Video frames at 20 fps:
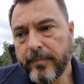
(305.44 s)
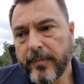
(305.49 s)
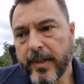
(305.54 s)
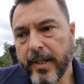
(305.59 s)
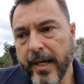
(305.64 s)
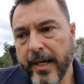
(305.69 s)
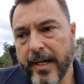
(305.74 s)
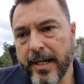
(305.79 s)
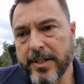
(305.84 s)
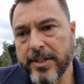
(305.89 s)

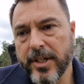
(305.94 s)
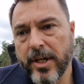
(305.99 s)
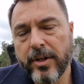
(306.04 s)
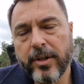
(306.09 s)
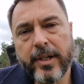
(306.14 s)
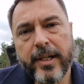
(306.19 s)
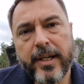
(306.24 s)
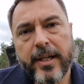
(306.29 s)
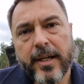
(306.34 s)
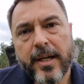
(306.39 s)
And it's
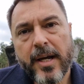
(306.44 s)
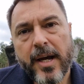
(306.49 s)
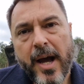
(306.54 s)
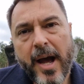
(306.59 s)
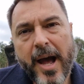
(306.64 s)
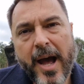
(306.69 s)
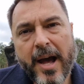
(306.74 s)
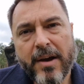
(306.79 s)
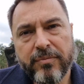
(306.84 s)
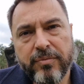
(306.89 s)
only
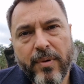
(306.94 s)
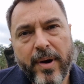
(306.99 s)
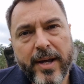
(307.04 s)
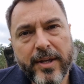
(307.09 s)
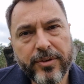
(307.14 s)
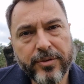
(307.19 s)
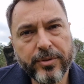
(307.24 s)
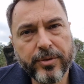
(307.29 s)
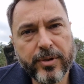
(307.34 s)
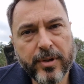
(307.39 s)
halfway
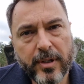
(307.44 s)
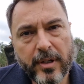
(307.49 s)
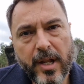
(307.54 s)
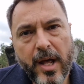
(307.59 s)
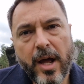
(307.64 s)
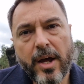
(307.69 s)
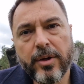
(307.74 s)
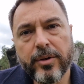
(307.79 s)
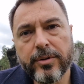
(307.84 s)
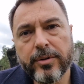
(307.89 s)
through the
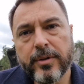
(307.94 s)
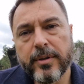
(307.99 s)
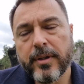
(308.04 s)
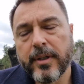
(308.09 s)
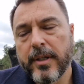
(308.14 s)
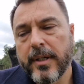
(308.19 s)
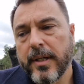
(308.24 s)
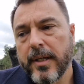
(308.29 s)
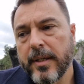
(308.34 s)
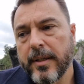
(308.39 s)
loan
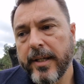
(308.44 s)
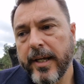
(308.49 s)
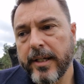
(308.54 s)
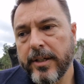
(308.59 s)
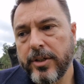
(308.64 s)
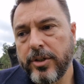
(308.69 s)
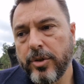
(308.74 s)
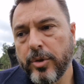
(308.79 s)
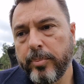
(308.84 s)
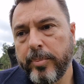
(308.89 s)
that
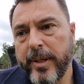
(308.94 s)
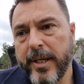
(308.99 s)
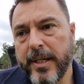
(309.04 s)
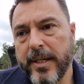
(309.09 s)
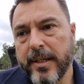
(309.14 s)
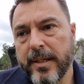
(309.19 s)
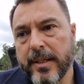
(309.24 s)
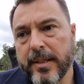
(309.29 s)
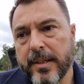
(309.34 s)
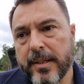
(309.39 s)
you'll be
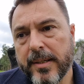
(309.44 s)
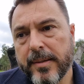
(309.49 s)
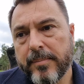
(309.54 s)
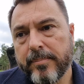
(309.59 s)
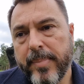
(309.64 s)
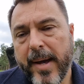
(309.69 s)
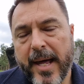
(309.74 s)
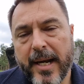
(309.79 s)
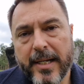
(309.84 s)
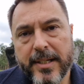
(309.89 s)

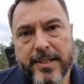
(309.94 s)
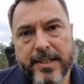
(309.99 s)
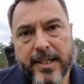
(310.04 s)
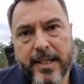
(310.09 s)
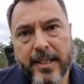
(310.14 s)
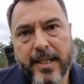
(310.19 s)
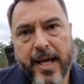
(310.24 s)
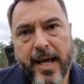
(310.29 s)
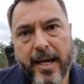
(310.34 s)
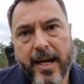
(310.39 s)

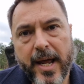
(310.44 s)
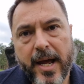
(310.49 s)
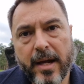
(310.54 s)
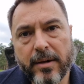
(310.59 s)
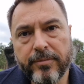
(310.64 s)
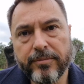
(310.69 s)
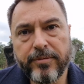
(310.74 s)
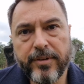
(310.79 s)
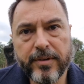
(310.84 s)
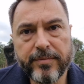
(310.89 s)
balancing that
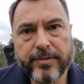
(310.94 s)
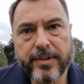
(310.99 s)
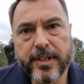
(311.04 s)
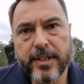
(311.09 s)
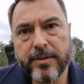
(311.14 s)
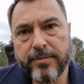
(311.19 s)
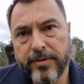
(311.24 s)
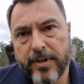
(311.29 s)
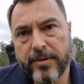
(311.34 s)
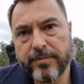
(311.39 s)
out,
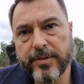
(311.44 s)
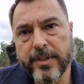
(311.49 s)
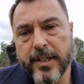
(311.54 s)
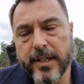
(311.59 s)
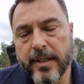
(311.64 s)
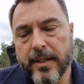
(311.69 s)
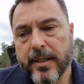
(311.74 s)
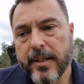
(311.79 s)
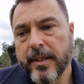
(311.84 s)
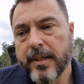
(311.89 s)

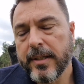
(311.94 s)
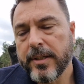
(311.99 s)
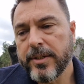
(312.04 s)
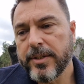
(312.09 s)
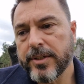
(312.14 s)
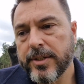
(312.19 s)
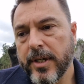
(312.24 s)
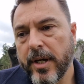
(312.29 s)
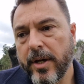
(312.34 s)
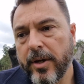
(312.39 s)
50-50.
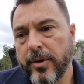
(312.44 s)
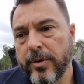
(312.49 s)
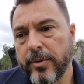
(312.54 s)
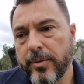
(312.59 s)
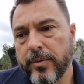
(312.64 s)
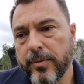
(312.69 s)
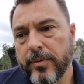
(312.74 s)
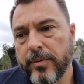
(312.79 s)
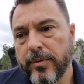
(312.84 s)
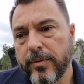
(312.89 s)
So
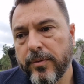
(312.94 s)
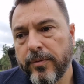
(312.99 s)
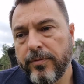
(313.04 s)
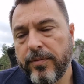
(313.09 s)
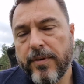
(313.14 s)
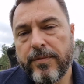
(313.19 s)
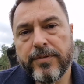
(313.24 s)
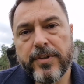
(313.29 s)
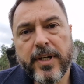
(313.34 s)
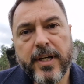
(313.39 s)

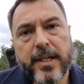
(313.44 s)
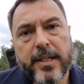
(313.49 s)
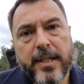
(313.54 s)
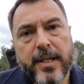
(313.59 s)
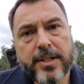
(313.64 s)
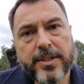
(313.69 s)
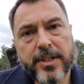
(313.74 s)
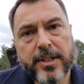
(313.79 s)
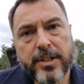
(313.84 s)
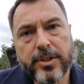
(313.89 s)
15
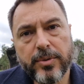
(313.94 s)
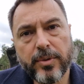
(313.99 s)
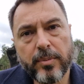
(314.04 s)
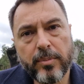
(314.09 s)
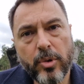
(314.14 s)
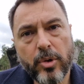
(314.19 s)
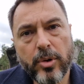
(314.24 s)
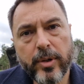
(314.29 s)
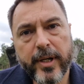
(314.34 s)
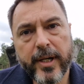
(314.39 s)
years into a
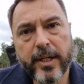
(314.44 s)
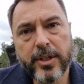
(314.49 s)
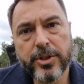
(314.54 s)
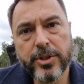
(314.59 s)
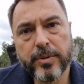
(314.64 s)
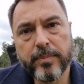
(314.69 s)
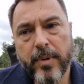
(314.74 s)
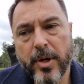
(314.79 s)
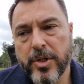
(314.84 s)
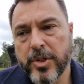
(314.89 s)

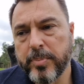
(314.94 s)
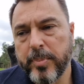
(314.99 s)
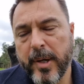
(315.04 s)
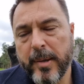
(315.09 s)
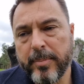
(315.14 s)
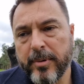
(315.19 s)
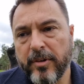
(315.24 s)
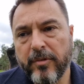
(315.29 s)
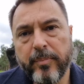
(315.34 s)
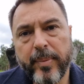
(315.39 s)
mortgage, most
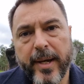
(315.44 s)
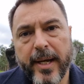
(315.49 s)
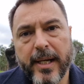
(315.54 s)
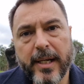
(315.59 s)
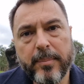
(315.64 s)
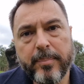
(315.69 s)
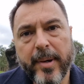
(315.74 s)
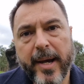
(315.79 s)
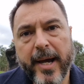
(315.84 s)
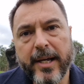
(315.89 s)
people have
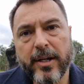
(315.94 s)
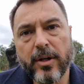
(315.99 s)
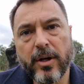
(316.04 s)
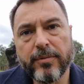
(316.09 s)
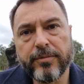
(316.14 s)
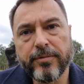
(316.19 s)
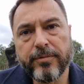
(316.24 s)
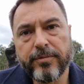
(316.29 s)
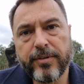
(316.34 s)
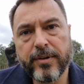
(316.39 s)
barely paid off
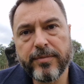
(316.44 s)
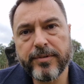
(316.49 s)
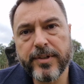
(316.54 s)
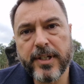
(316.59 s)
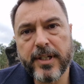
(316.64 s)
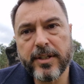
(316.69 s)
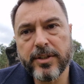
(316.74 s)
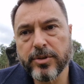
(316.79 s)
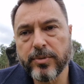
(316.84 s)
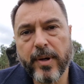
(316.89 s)

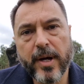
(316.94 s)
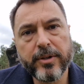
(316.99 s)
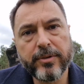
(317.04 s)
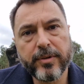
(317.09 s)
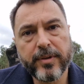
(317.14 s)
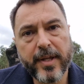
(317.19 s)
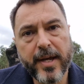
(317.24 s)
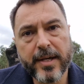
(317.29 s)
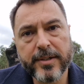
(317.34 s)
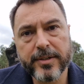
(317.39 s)
$50,000 to
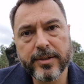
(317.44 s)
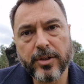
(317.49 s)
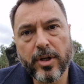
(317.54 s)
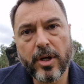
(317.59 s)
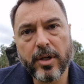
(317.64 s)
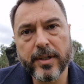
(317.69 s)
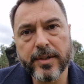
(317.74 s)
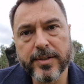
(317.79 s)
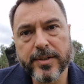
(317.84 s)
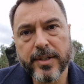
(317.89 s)

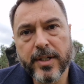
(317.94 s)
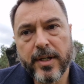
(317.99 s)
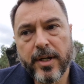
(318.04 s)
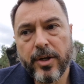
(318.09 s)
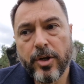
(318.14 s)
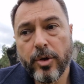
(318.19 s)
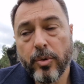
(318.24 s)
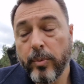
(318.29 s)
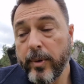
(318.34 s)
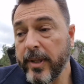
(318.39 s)
$100,000
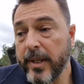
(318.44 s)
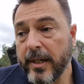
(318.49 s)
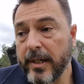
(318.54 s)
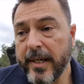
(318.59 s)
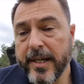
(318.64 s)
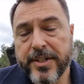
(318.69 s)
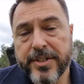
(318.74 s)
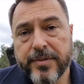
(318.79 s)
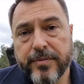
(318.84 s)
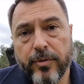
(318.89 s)
with at
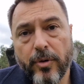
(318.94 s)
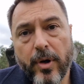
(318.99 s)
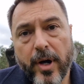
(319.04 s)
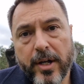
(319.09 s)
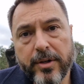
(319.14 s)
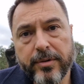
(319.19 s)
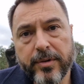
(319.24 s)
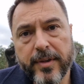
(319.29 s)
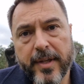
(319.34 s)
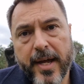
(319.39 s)
least
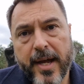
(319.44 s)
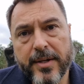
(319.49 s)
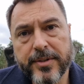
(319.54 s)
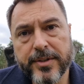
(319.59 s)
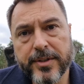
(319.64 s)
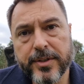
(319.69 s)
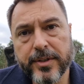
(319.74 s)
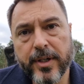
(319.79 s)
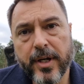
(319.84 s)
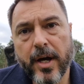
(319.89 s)

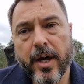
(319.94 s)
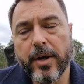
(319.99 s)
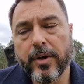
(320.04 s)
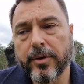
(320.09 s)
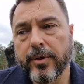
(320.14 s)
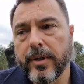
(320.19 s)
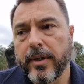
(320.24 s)
$400,000 to go.